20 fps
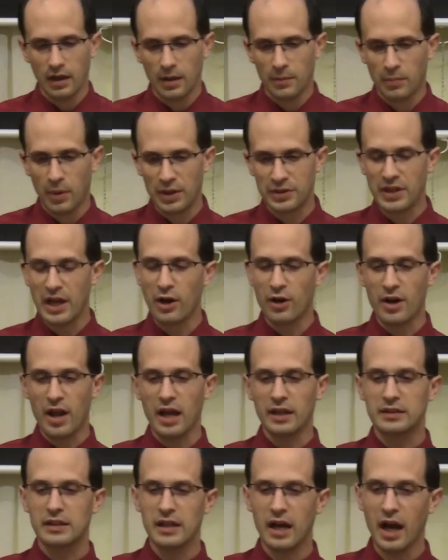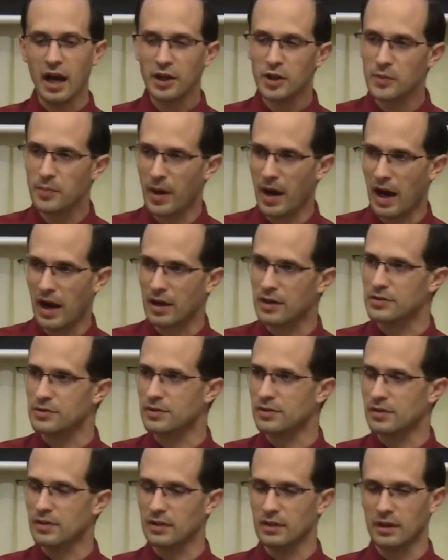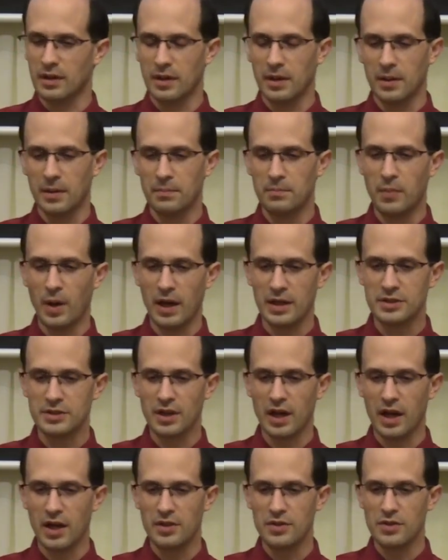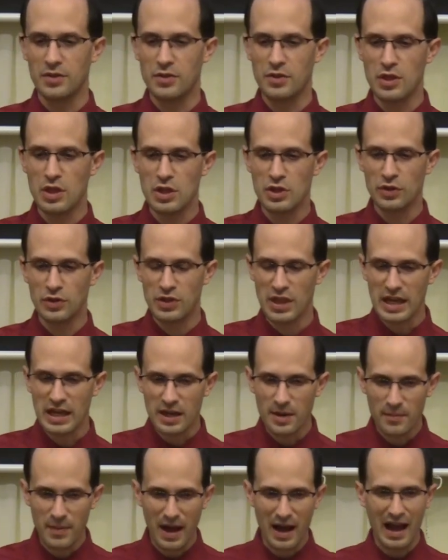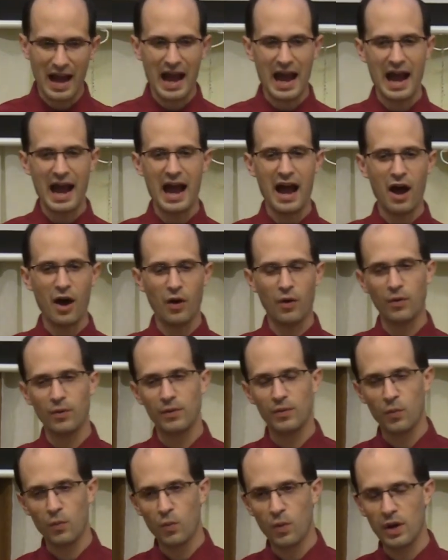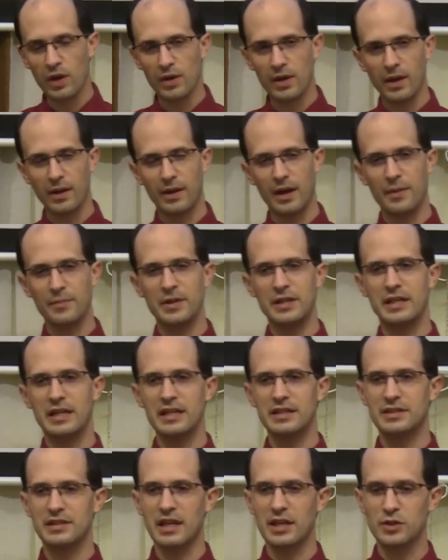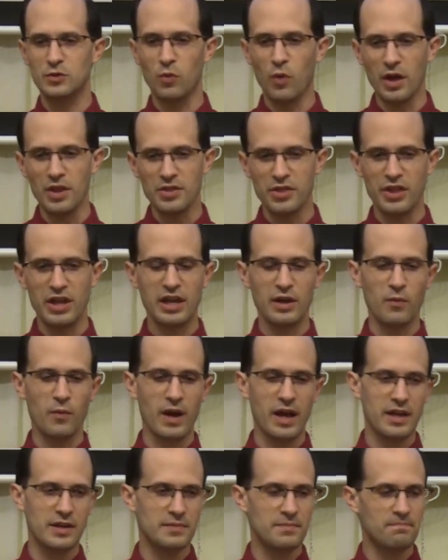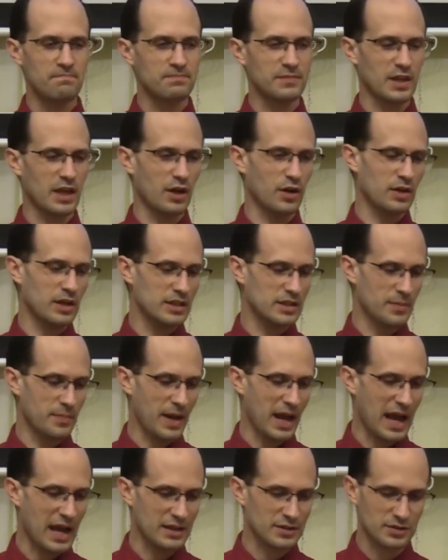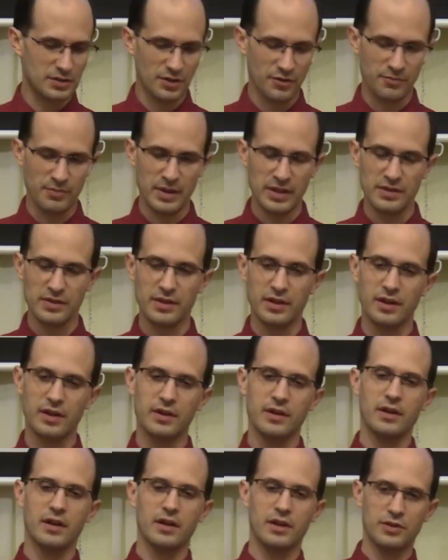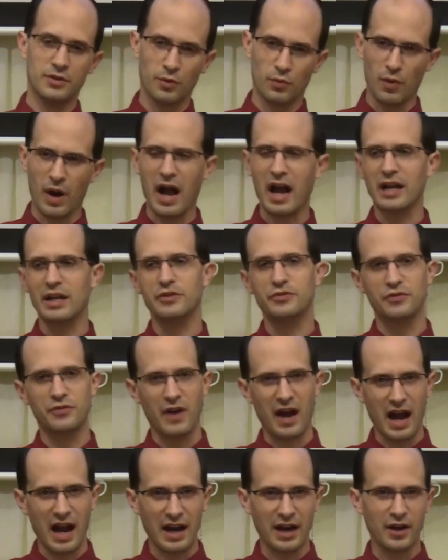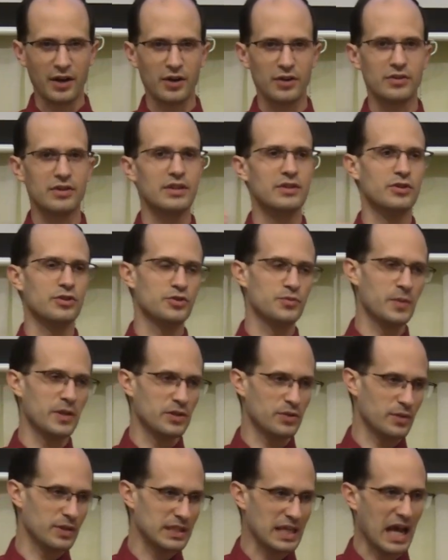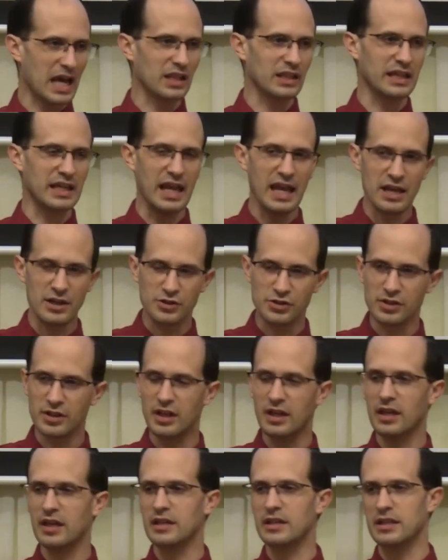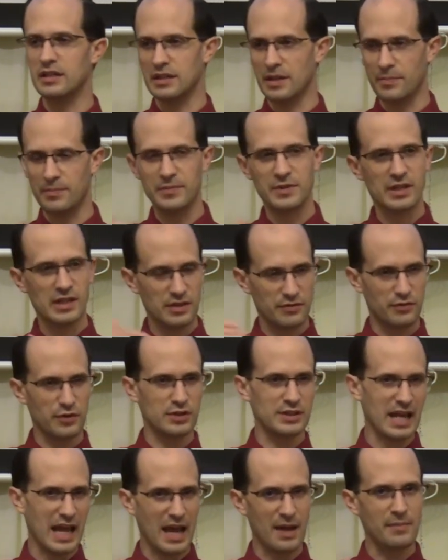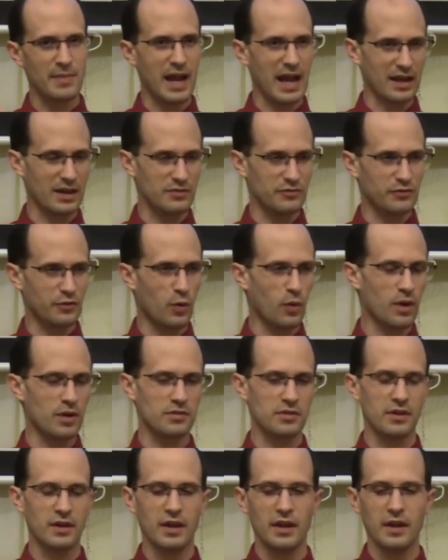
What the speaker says: But they are not the occupiers. But you think about how, it's one thing when, in the past there have been the rocket fire, then there's been the retaliation and the tit for tat back and forth.